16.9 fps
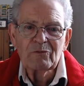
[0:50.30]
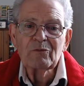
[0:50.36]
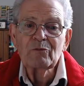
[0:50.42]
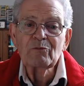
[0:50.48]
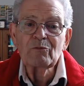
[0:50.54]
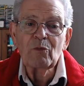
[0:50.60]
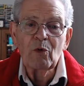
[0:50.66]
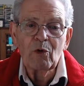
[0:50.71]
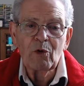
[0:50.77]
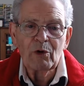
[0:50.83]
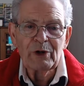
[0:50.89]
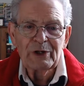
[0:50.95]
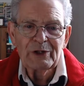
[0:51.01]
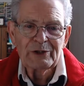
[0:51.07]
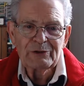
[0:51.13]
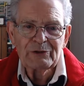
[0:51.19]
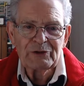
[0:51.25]
more
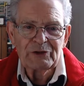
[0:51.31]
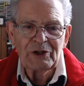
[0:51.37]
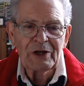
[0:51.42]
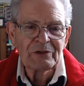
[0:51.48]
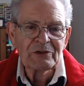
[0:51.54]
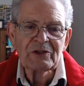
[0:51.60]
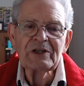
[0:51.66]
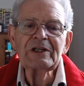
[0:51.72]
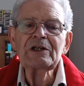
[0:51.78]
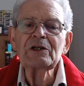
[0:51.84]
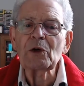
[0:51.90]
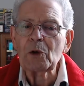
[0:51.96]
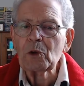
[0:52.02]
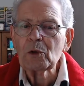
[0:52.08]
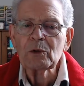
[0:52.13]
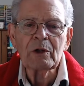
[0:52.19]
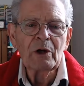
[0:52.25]

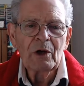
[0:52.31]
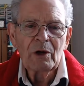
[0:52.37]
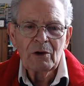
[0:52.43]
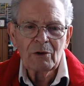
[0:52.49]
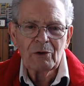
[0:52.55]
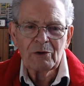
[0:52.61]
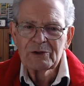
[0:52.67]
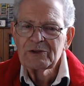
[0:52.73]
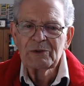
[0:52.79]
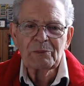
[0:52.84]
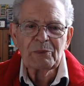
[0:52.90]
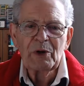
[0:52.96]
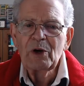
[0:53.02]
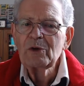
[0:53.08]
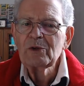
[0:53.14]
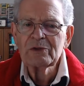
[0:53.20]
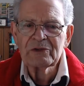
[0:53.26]
genteel or
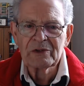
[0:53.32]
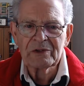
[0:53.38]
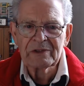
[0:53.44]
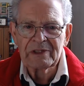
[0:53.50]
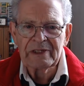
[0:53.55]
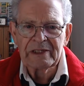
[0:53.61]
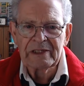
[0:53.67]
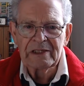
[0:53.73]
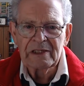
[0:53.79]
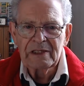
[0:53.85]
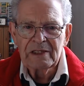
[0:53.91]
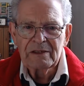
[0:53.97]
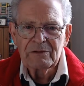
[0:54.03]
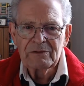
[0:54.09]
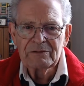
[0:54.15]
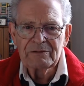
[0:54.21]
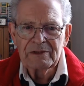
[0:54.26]
supposedly
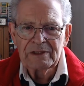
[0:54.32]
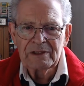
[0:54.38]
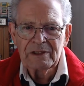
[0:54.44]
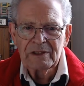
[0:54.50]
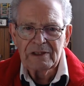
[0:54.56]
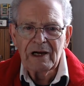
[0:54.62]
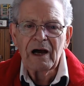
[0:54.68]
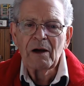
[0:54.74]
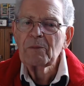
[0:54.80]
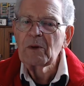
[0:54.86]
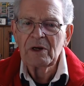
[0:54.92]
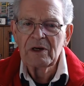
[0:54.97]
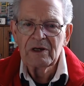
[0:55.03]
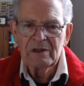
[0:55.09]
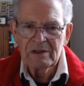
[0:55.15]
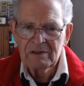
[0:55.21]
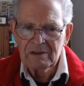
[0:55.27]
the upper
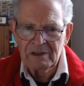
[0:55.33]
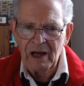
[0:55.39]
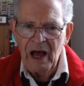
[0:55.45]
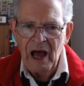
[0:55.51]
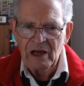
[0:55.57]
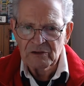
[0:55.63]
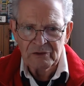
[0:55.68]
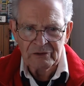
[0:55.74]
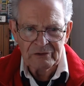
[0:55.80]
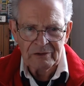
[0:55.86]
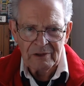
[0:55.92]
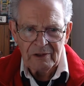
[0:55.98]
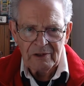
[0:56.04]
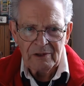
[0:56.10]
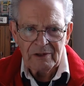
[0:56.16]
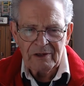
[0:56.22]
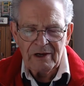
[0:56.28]
class.
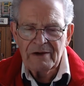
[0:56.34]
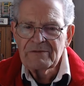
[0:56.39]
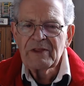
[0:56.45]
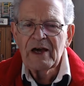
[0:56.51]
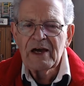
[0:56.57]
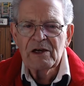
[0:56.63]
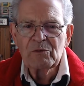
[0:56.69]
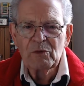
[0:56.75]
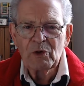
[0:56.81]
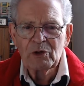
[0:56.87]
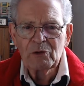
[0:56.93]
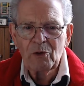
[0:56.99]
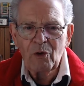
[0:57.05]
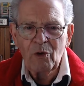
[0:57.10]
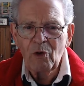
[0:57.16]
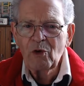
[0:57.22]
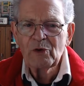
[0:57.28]
And they will
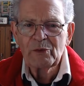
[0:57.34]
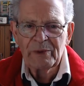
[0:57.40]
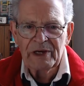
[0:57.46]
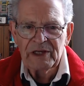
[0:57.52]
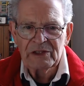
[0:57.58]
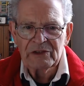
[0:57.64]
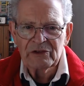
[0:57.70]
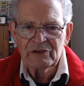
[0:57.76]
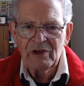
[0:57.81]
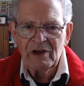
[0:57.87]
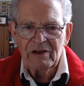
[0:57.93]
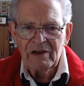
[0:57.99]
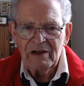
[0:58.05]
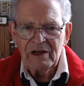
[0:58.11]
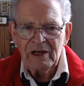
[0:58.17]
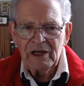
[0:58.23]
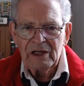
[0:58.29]
always
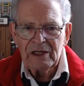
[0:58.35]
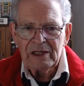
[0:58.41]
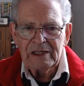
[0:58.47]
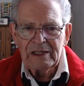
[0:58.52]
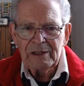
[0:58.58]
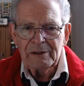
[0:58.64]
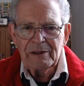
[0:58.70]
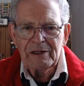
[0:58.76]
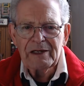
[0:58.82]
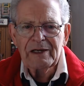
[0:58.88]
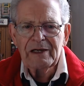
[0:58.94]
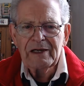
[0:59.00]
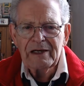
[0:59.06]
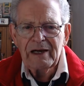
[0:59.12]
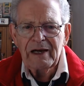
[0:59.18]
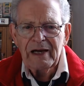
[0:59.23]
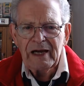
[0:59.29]
uh,
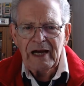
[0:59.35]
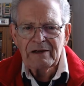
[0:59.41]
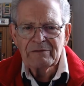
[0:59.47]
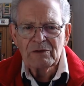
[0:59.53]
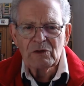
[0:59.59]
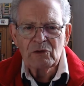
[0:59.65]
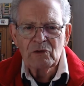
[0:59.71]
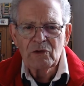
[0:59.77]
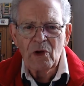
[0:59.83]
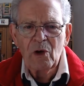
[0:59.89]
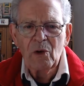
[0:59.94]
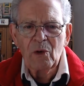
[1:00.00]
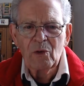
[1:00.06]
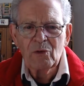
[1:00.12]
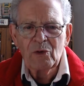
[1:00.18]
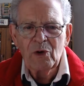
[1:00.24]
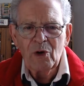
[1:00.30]
have a
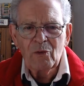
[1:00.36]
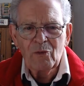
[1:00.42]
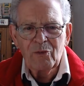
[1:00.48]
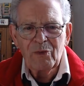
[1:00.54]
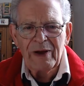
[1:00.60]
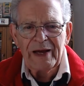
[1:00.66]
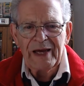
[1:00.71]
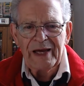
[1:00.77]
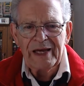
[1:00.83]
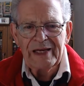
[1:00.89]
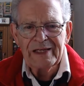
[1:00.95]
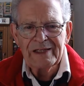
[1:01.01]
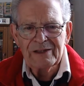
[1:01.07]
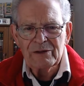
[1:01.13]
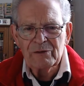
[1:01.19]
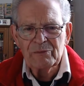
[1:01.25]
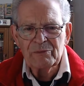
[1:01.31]
long way
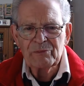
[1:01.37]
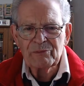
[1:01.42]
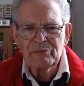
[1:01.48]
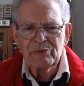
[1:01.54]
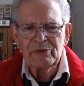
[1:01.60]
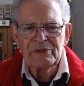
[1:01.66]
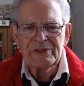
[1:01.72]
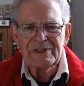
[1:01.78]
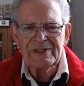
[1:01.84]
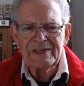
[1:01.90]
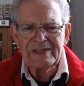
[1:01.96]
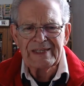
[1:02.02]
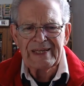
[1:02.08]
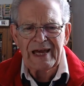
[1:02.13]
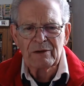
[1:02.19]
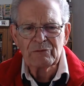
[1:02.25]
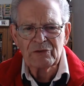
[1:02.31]
of
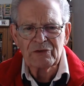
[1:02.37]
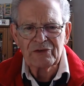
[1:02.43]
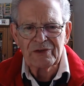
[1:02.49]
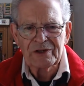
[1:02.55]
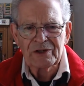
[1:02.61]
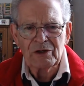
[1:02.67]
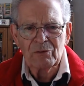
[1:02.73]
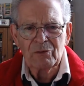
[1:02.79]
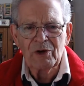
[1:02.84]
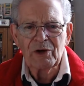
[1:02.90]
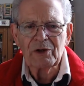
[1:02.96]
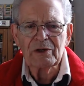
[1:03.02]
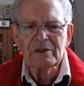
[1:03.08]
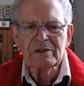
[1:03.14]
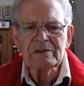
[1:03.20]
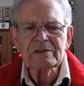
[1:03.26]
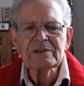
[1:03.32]
pronouncing a
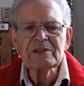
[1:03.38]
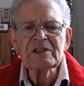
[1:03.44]
word,